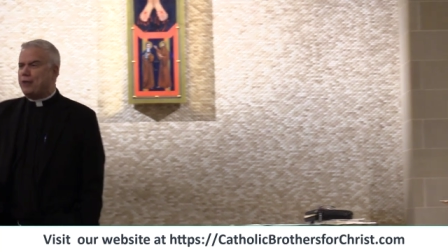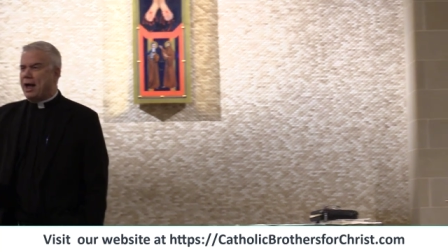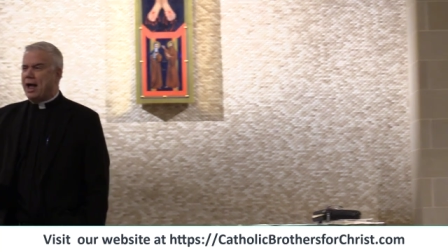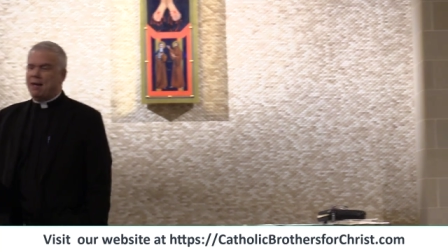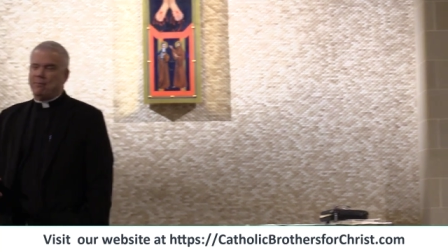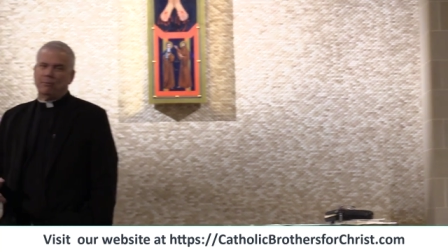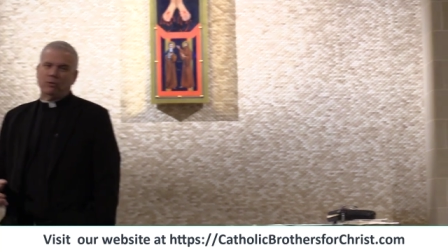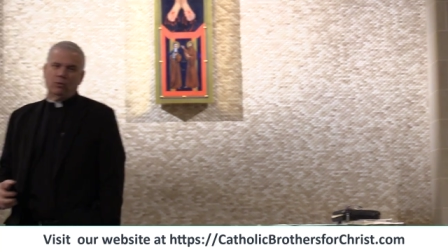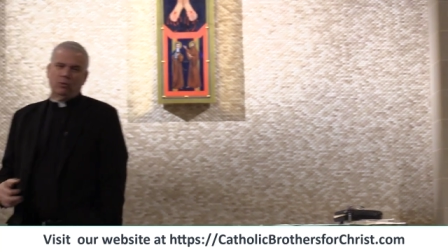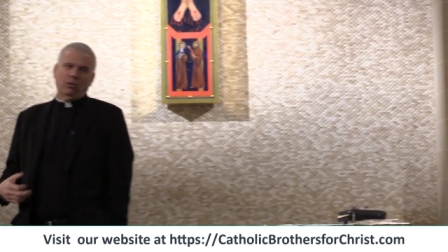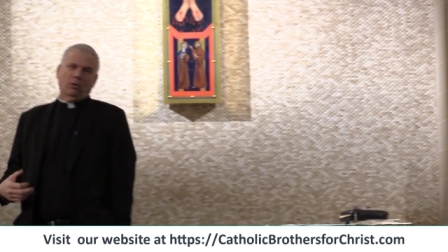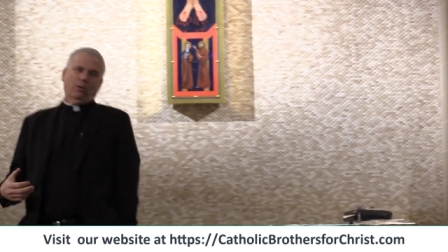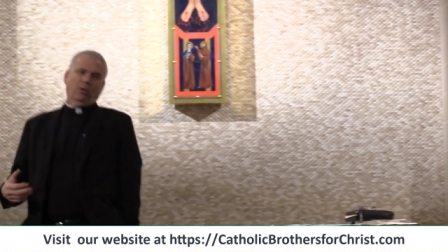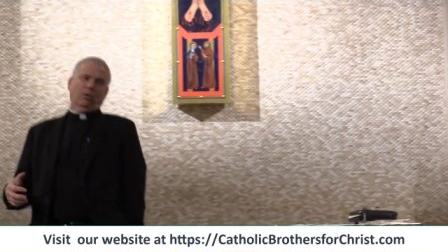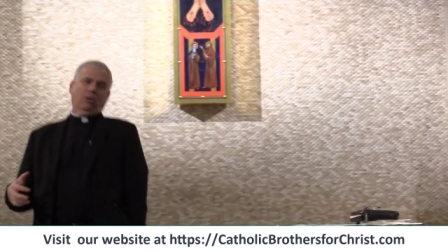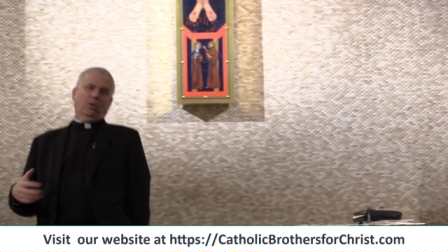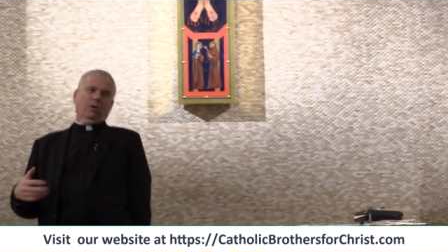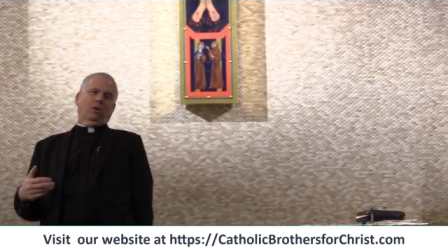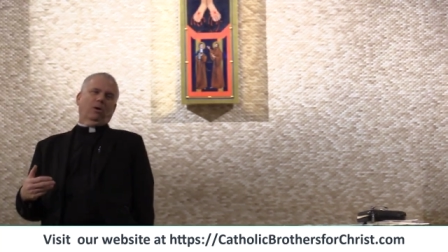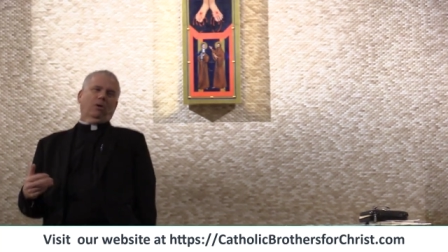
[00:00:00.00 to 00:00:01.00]
them.
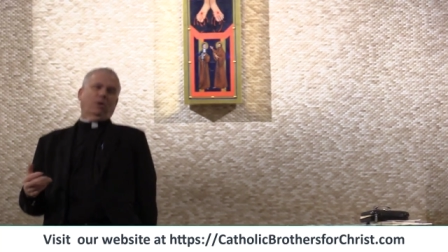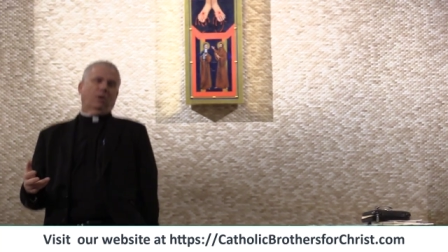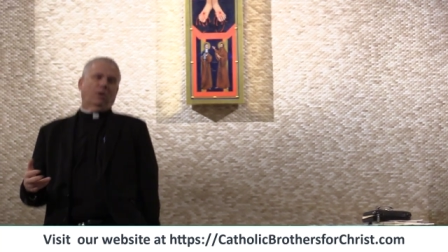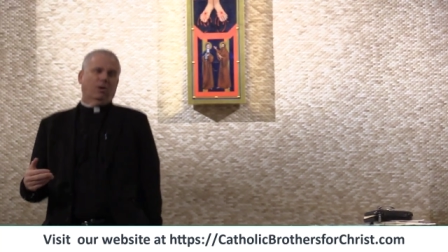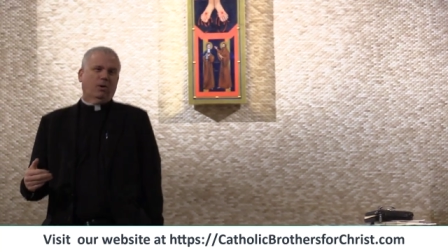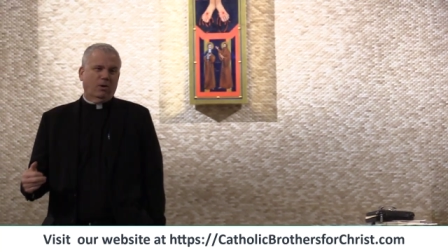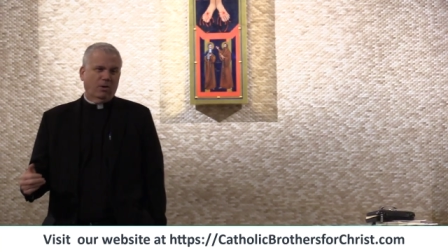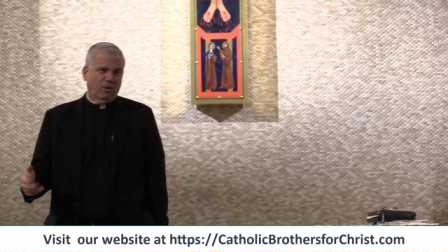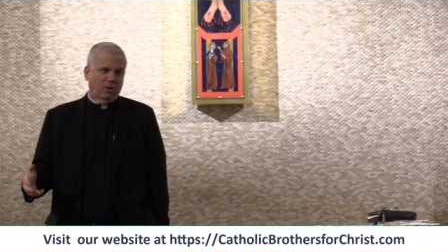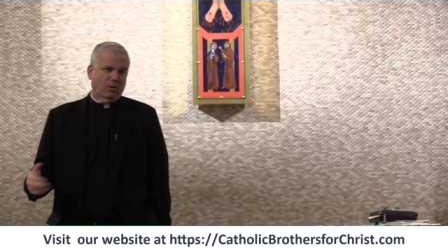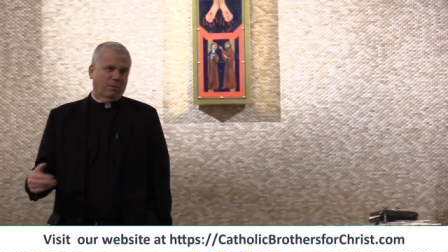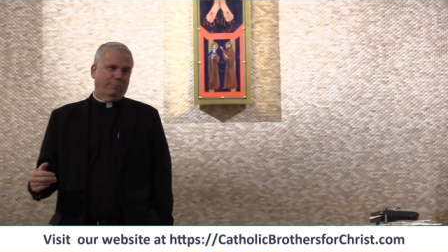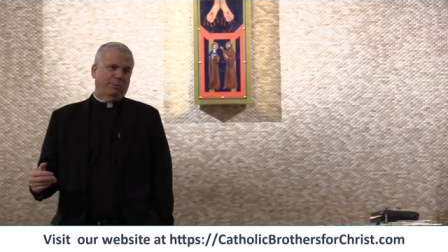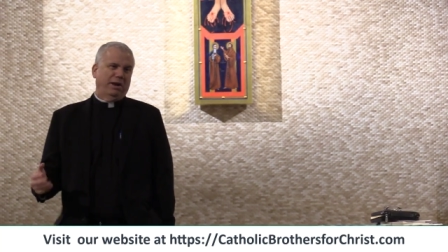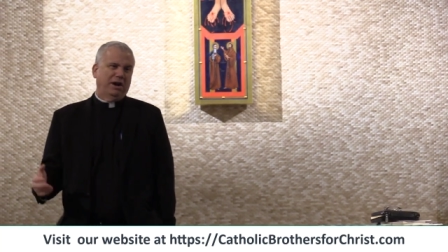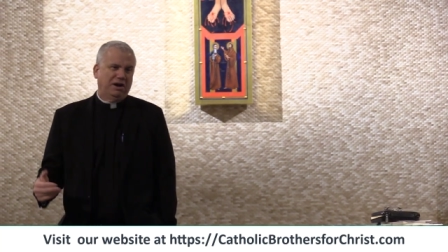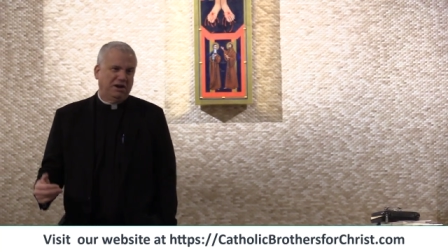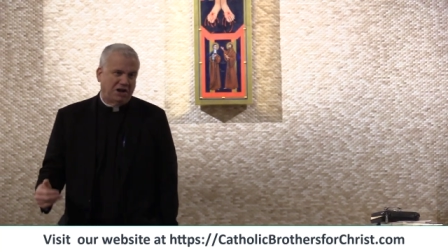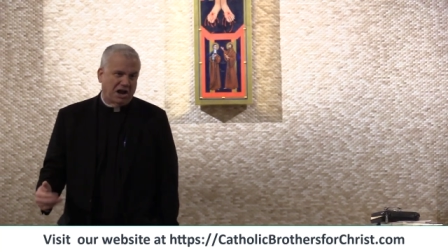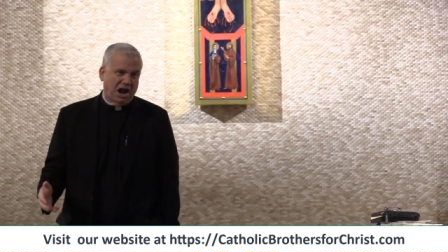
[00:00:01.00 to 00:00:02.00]
Ooh,
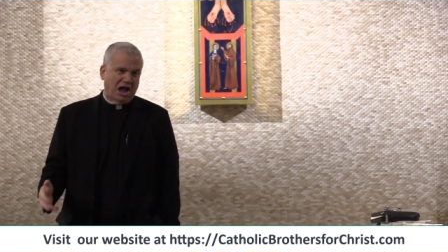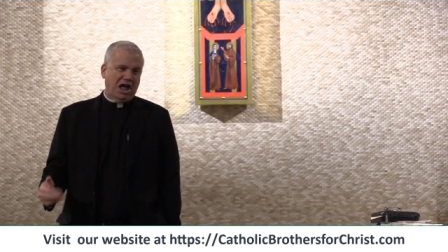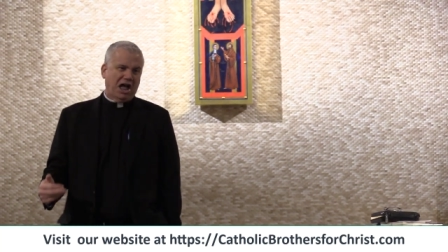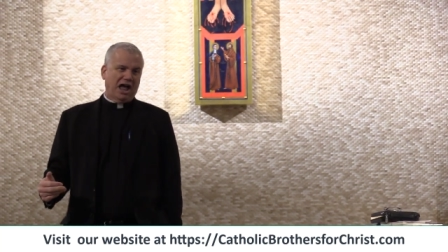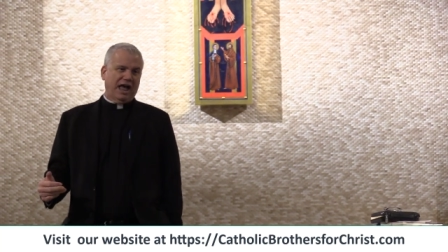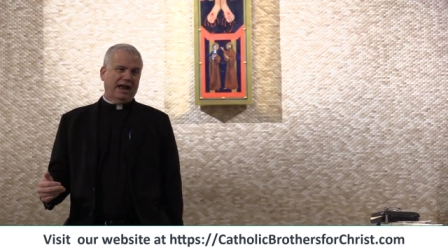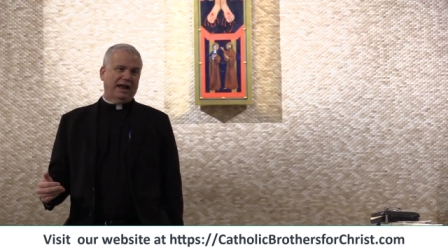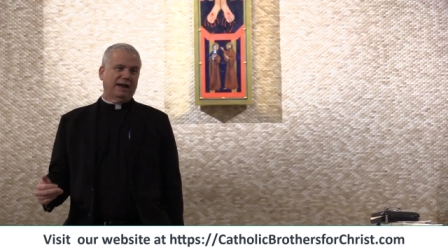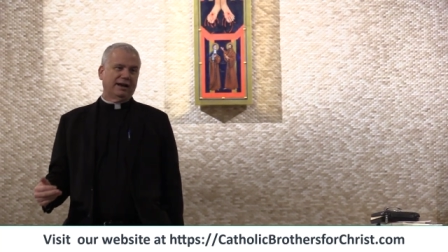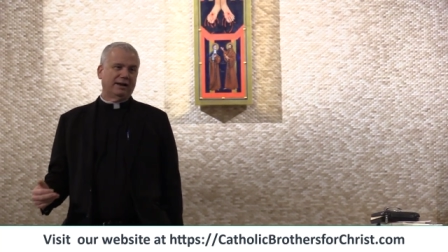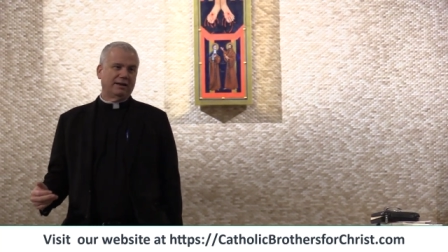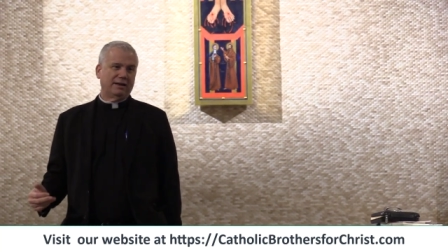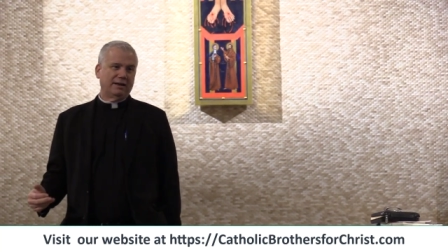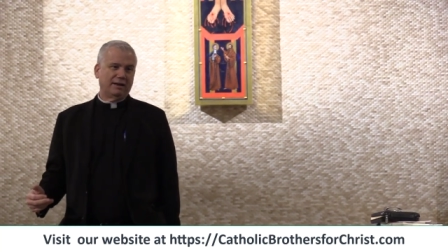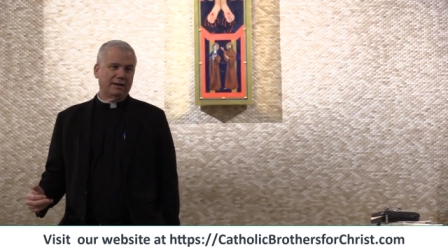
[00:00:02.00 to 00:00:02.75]
big guy.